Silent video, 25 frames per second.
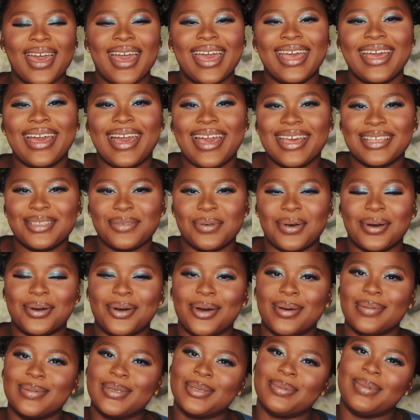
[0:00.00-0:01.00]
Hi guys,
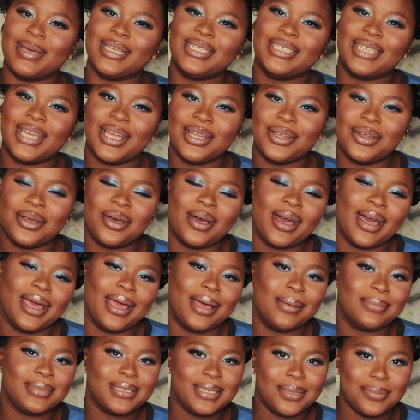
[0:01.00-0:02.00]
welcome to my channel. I
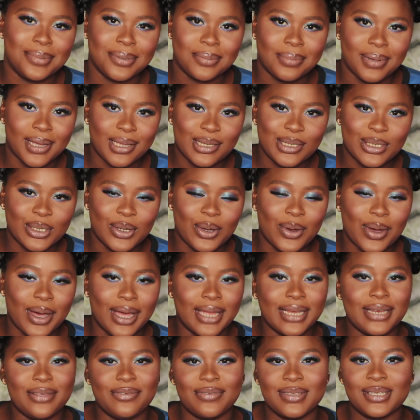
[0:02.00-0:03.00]
am Temmybanjo,
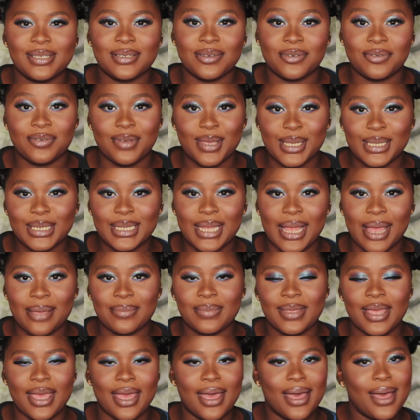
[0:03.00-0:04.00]
and if it's your first
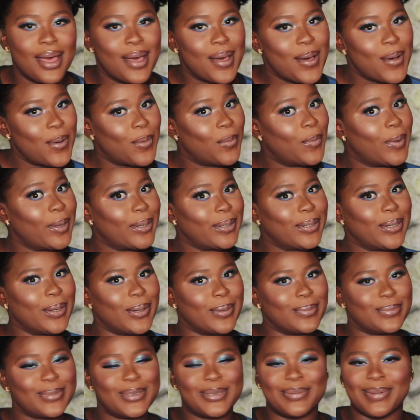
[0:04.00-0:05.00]
time here,
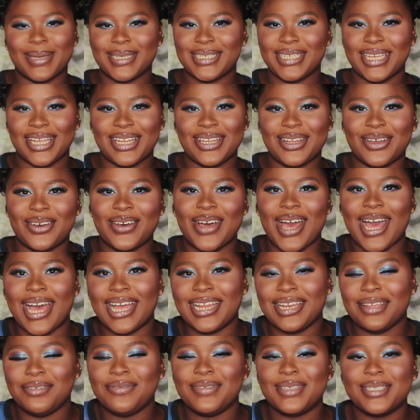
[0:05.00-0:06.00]
welcome to my channel.
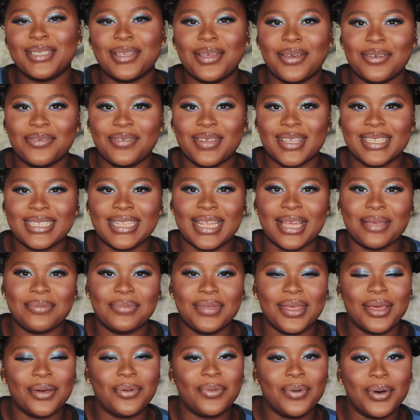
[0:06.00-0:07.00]
And if it's not your first
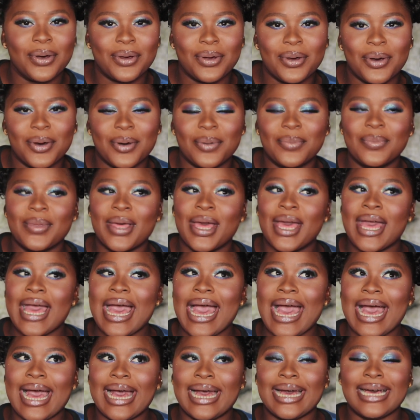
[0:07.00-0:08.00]
time here, welcome
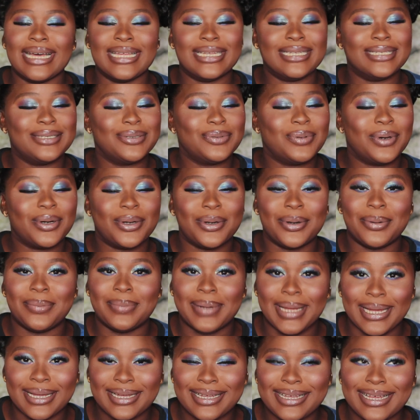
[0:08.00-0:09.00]
and
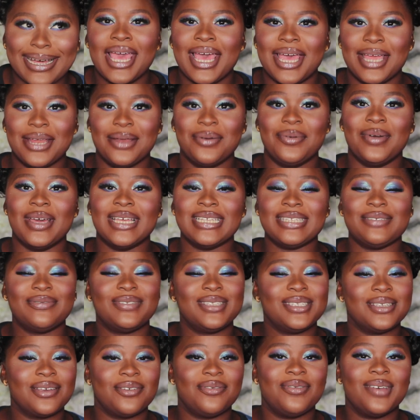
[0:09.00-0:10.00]
welcome back. Anyways,
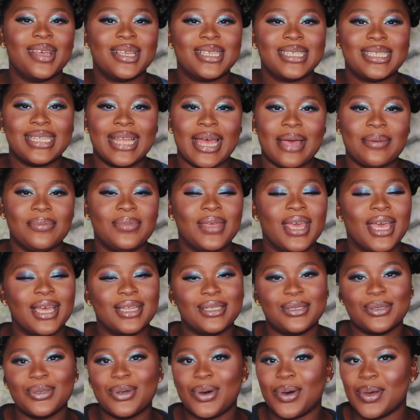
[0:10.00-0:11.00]
if it's your first time
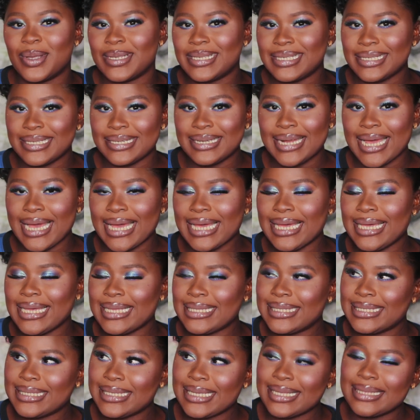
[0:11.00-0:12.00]
here, do consider
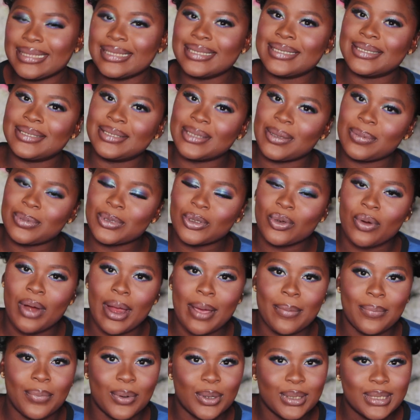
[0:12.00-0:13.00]
hitting the
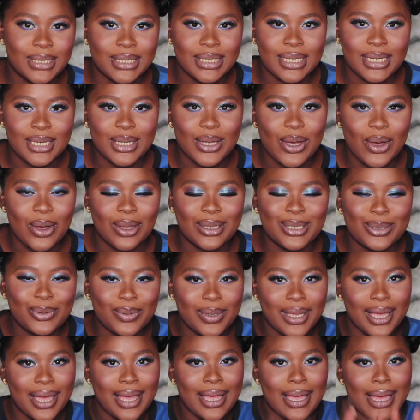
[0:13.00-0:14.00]
subscribe button, because
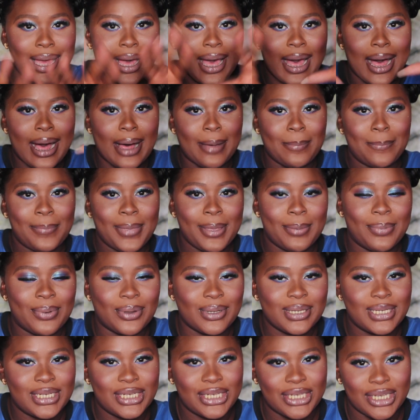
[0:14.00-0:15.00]
we are a happy
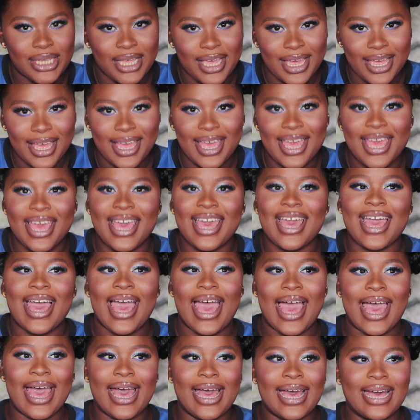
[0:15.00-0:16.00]
bunch here,
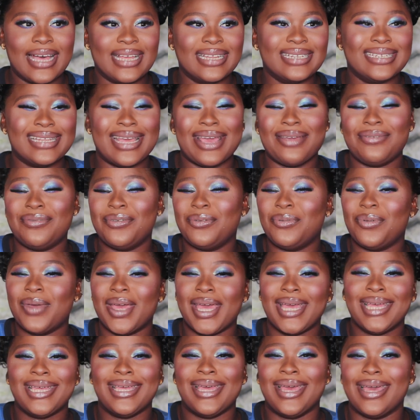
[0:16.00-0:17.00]
and
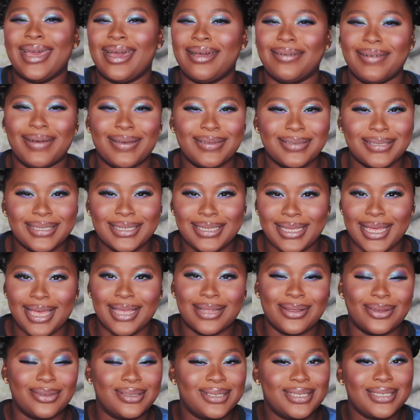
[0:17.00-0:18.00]
everywhere here around
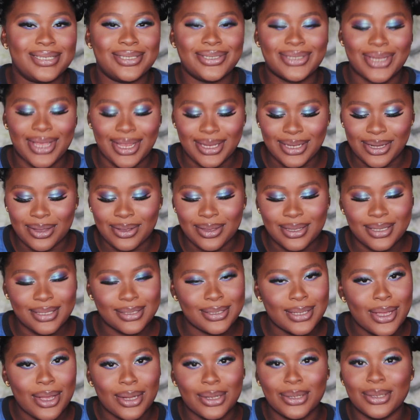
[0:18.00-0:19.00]
here on this channel
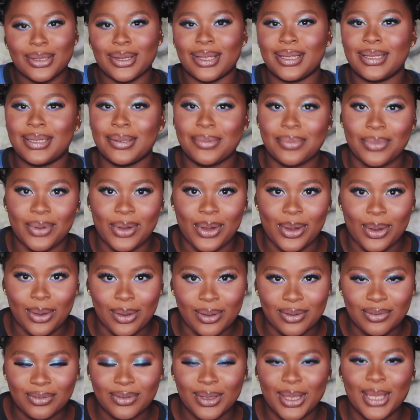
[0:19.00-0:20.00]
is nothing but
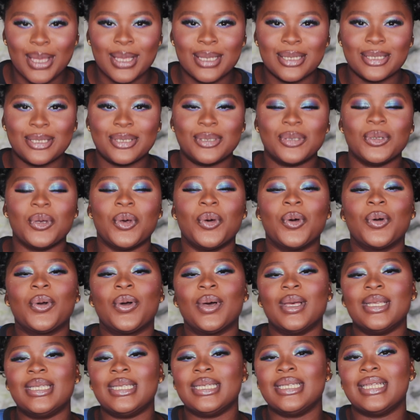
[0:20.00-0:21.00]
love. So
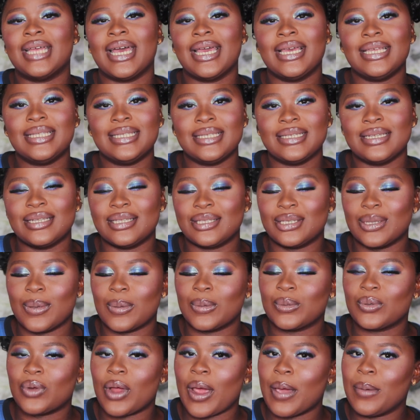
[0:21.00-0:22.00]
consider hitting the
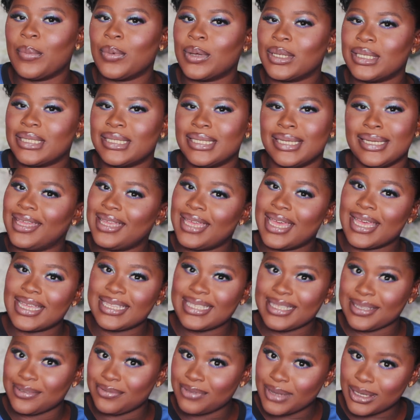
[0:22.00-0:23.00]
subscribe button, and
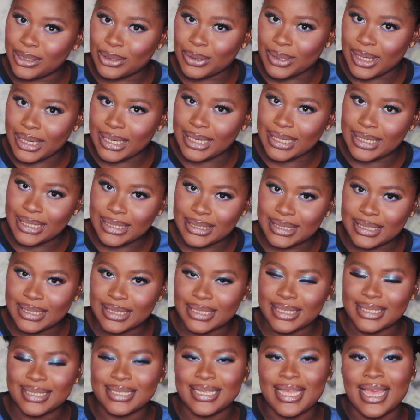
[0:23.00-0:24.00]
yes, eventually
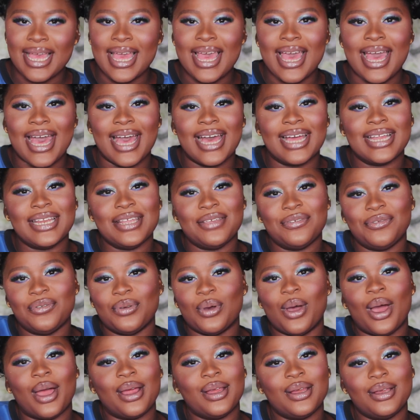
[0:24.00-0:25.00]
hit it. And if
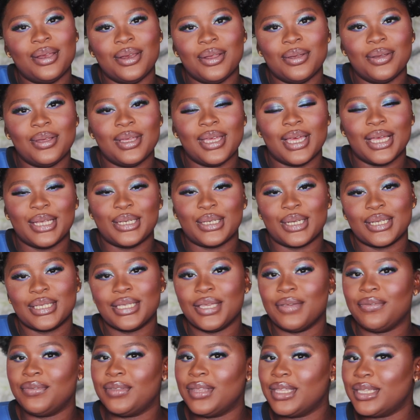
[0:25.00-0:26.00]
you aren't new here,
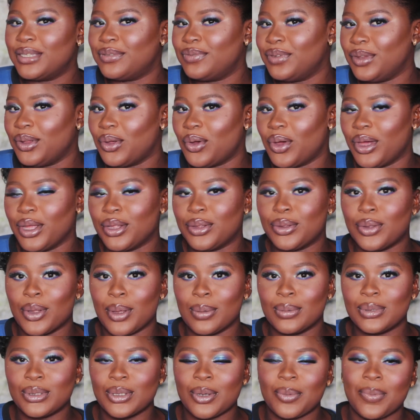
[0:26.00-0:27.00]
just give this video a
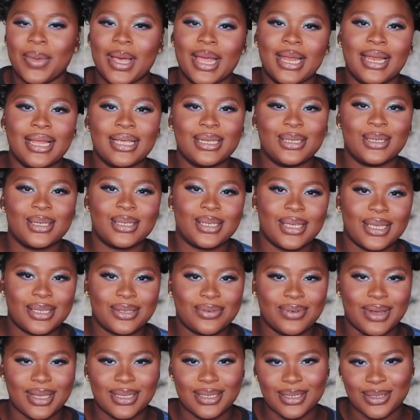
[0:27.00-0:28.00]
thumbs up and let's just
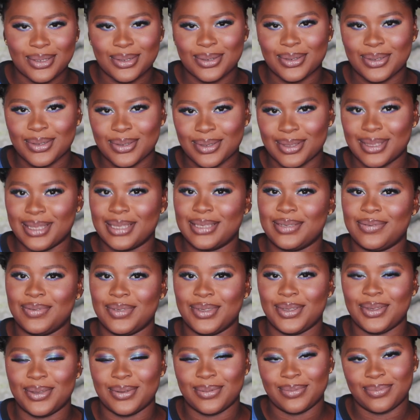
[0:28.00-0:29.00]
get right into today's
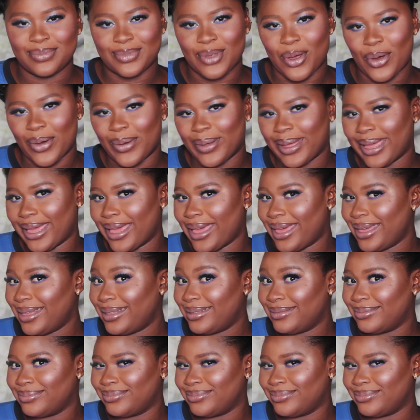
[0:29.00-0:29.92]
video, okay?